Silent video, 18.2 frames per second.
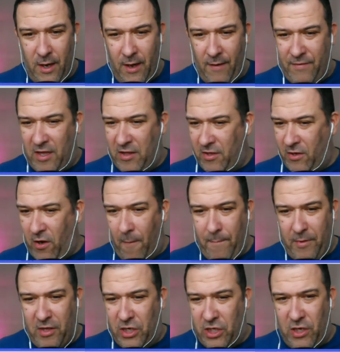This
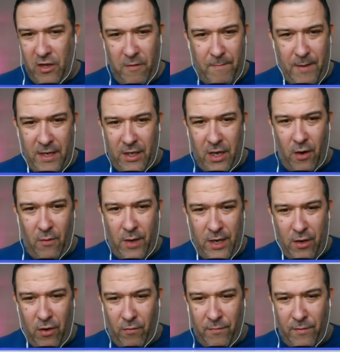competition's been
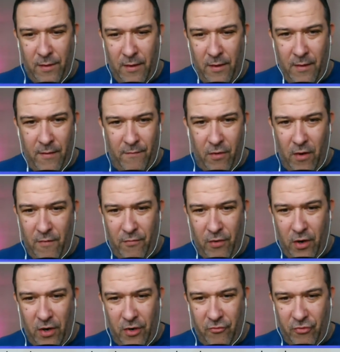going on for over
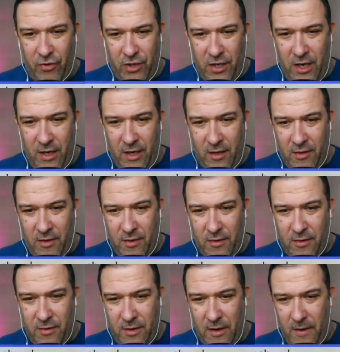100 years,
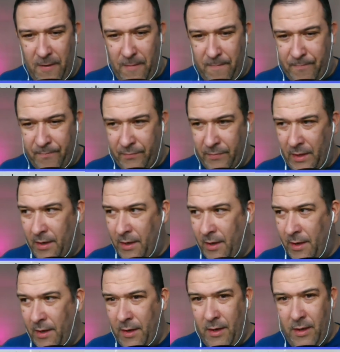and
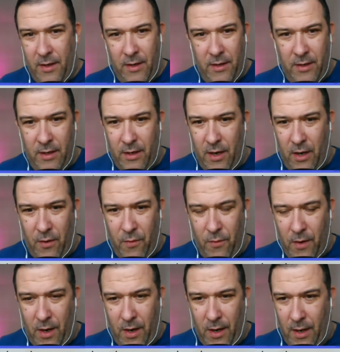you
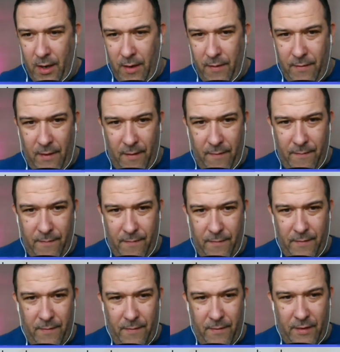know,
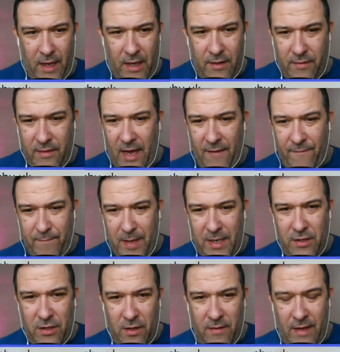they
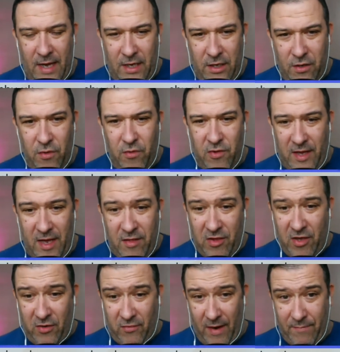used
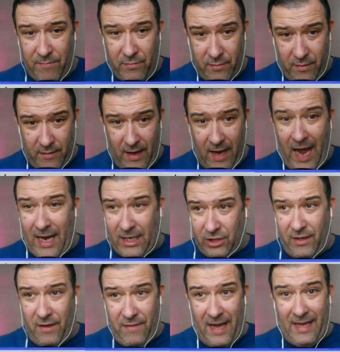Instagram.
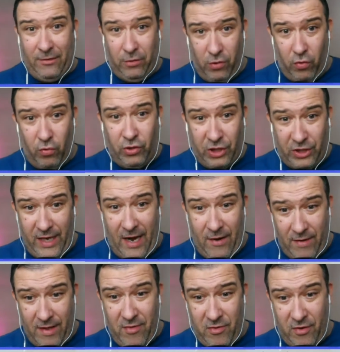They launched
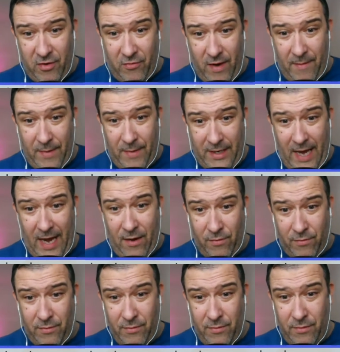their Instagram
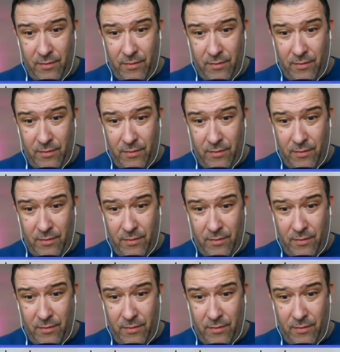account